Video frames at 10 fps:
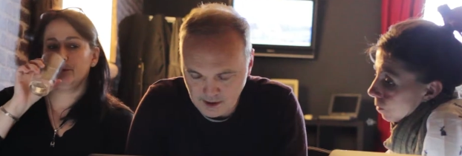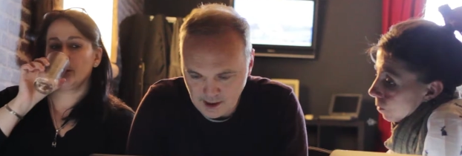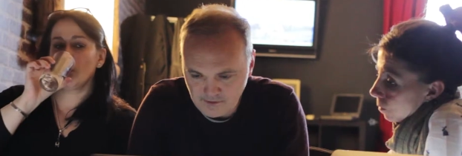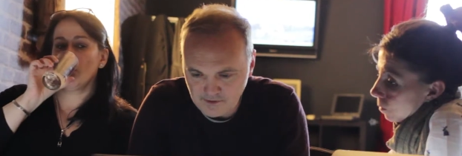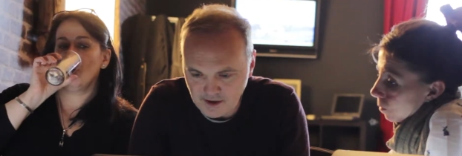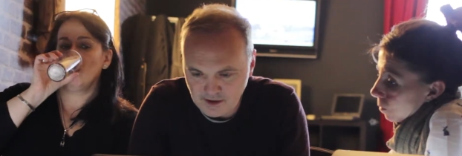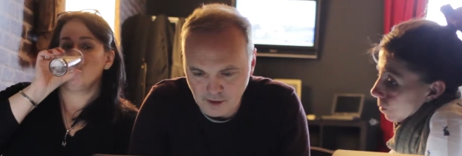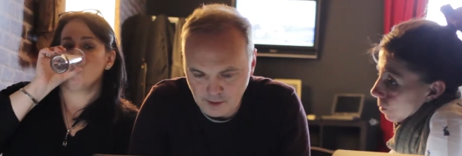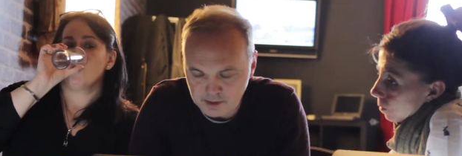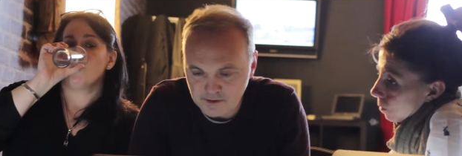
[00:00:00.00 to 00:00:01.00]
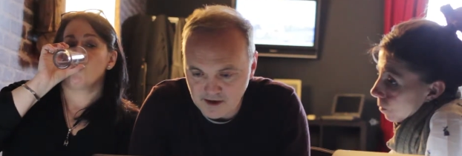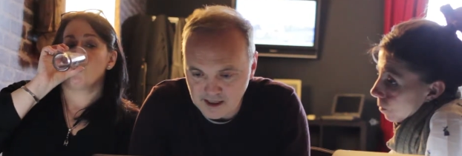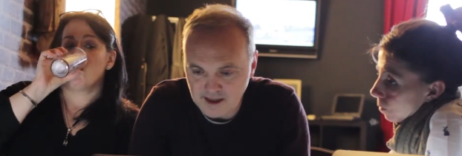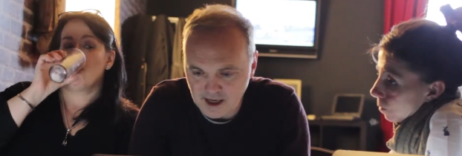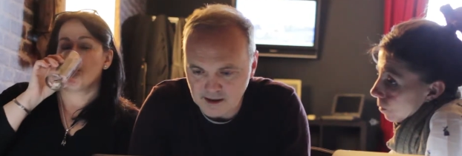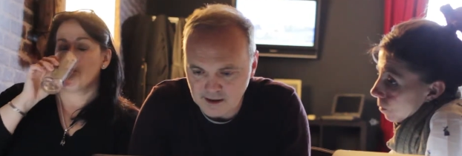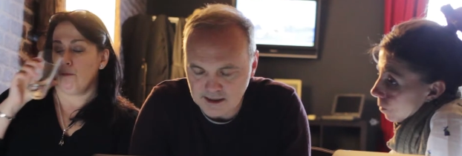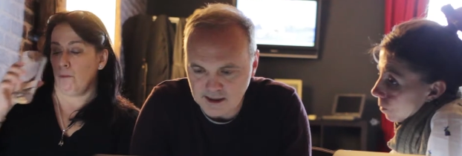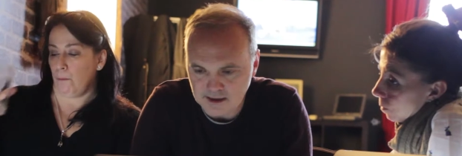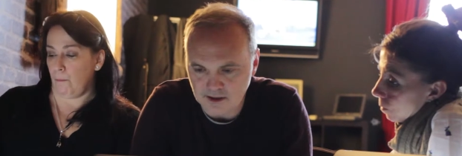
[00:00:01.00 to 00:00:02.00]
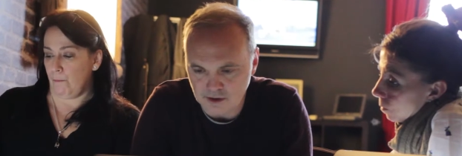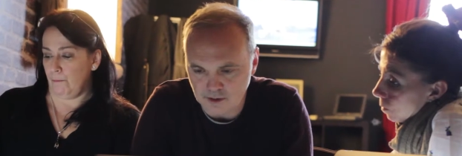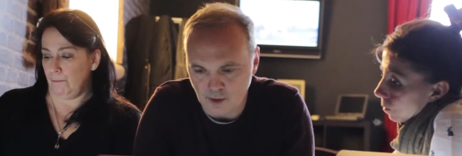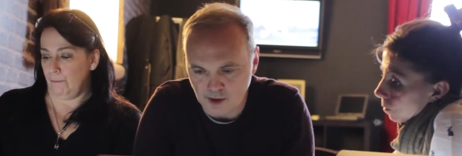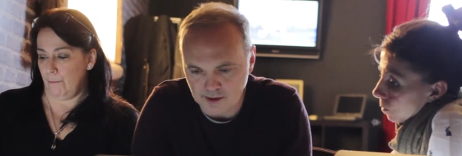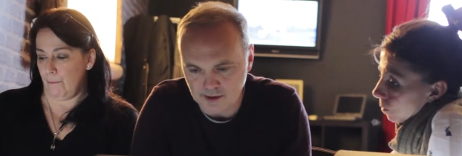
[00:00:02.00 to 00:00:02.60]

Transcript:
Speaker 1: Every video would provide the analytics that you want,